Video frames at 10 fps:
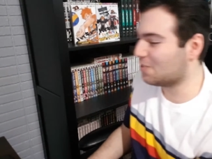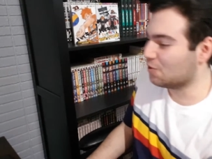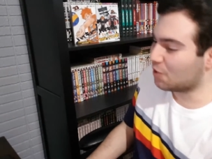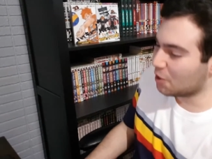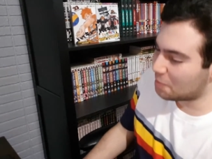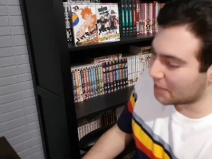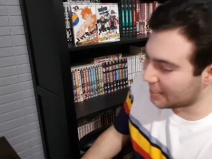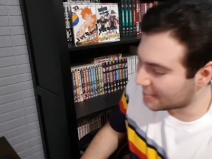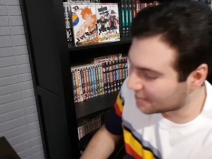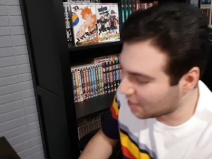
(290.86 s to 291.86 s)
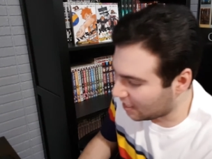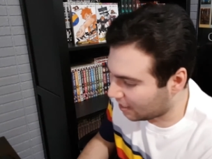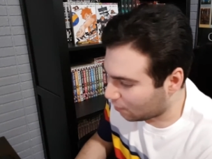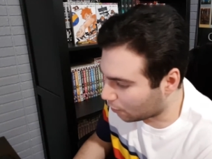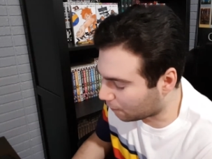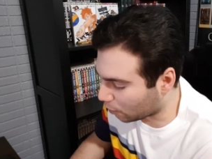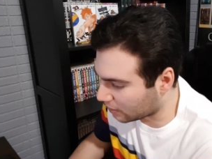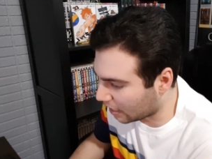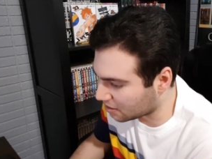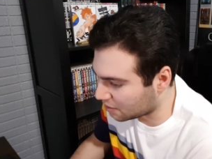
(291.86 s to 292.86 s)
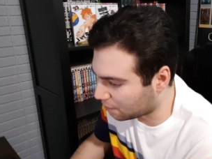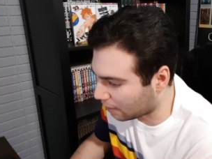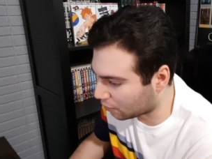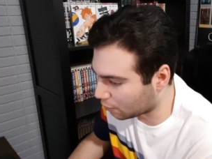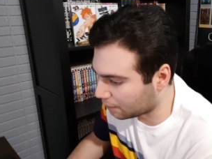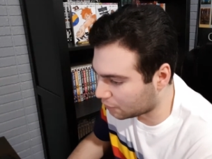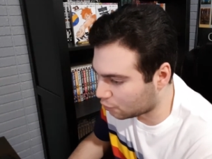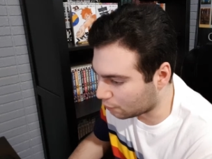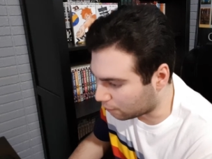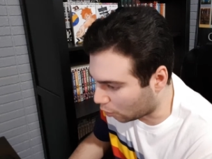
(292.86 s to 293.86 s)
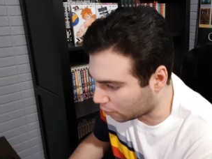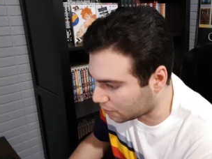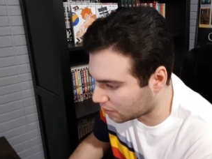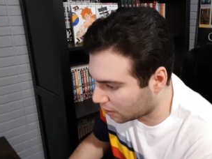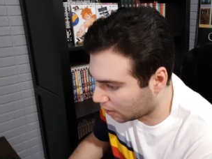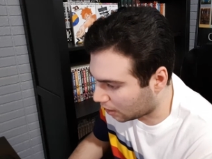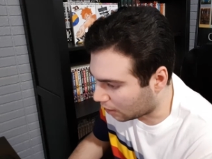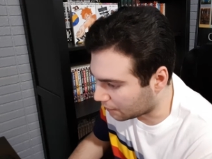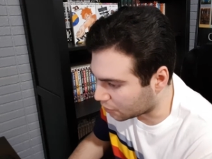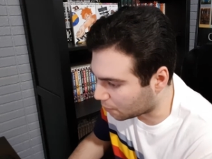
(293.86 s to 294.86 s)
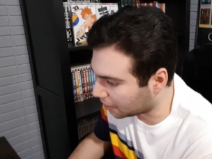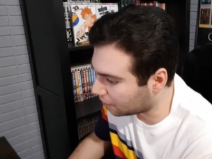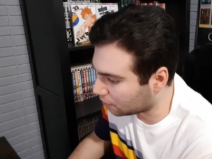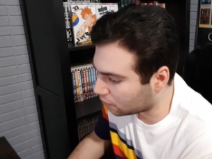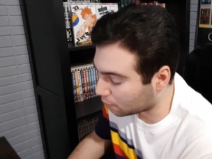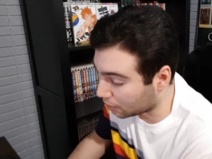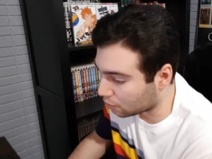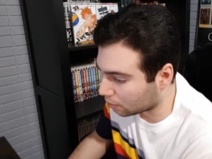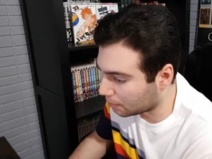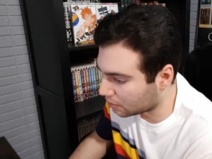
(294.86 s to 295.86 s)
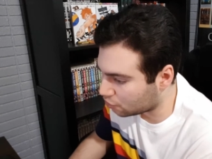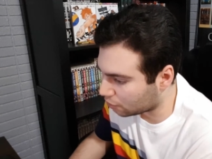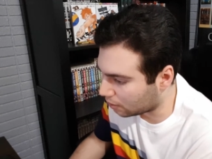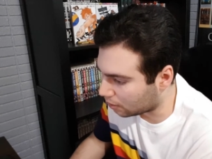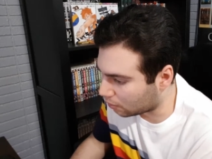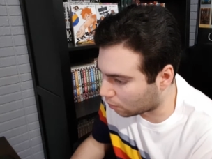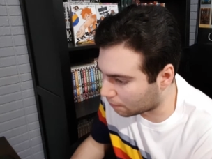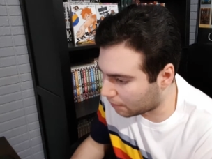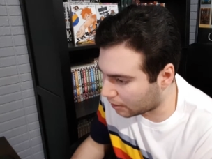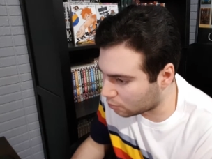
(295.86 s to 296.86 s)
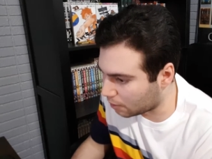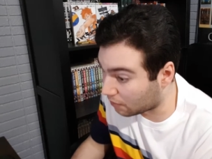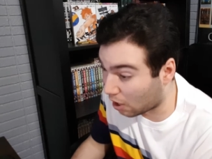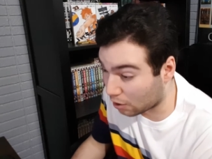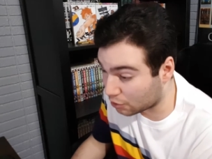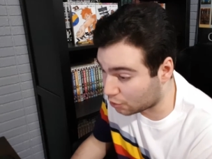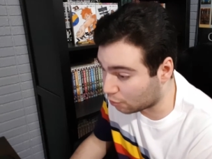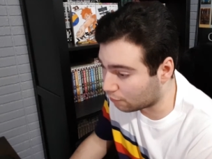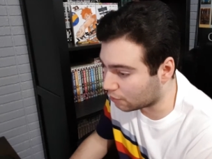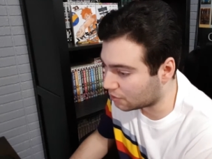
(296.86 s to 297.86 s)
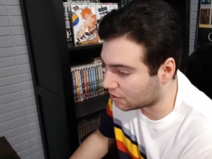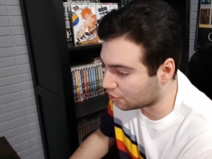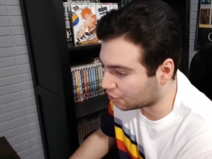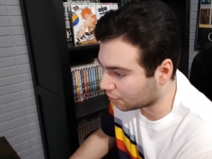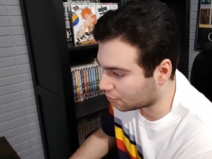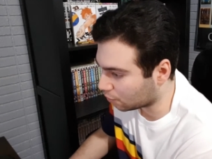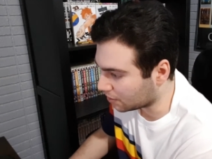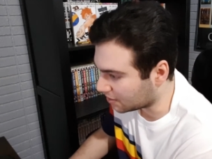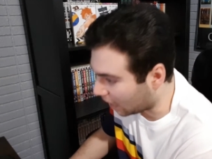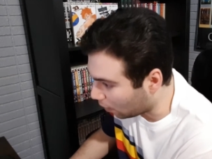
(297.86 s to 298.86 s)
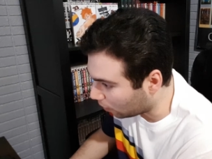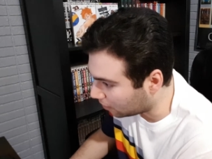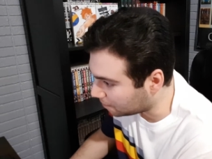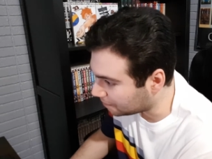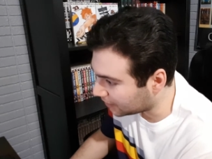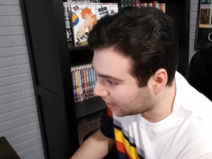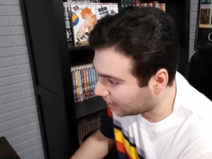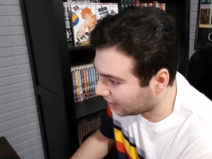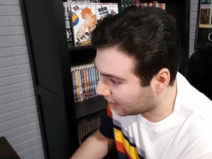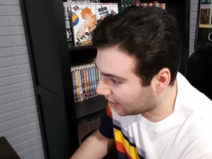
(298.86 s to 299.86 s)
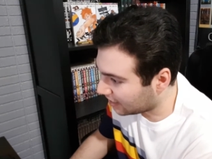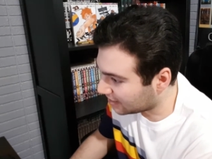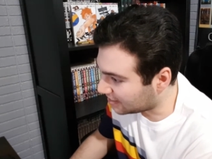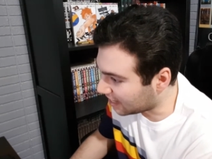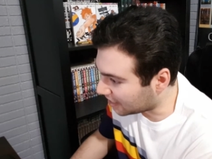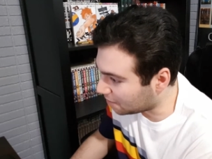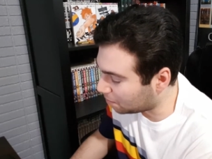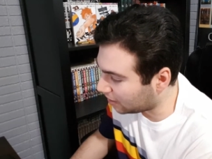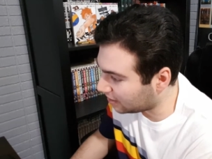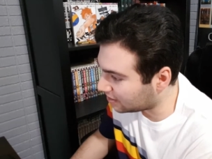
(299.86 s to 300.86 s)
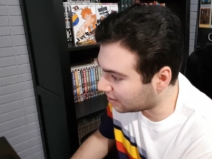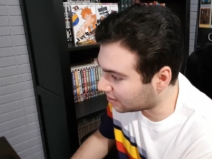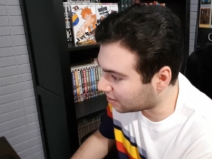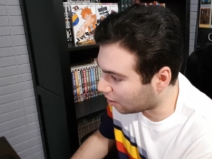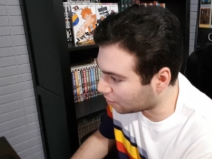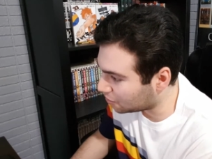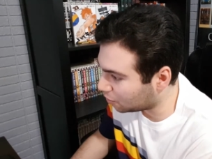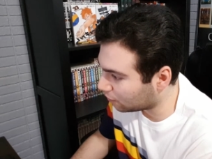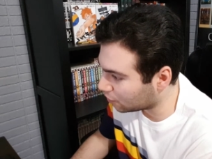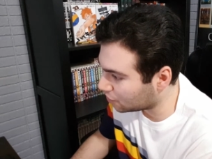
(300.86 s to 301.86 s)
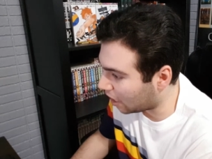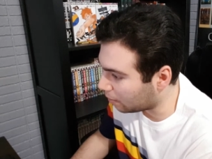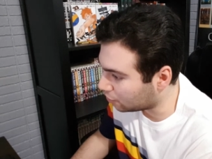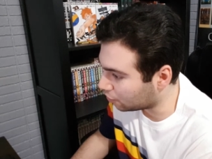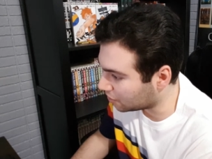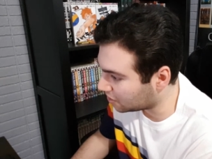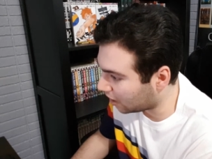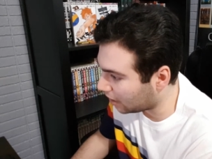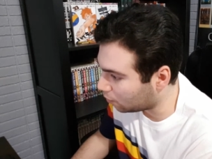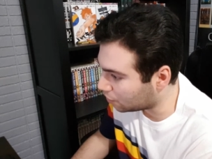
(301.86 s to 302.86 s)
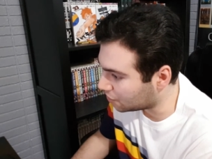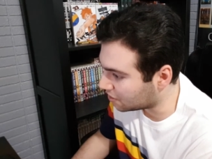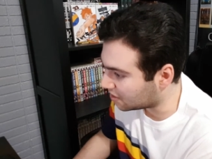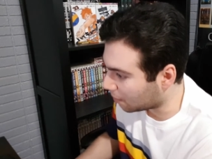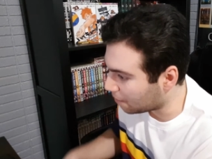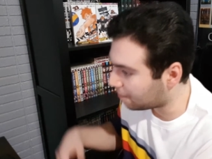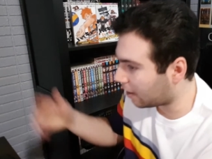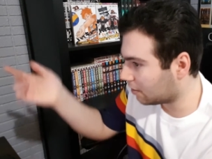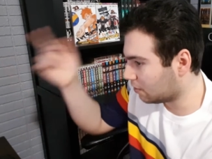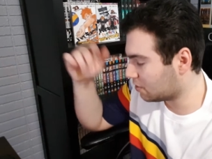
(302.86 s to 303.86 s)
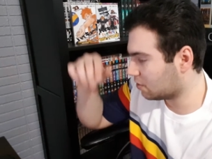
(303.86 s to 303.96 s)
So third place with 4,552 votes of the spring spring tournament uh, quarterfinals. We have Karasuno versus Shiratorizawa. Second place is Karasuno versus Aoba Johsai, which is the semifinals.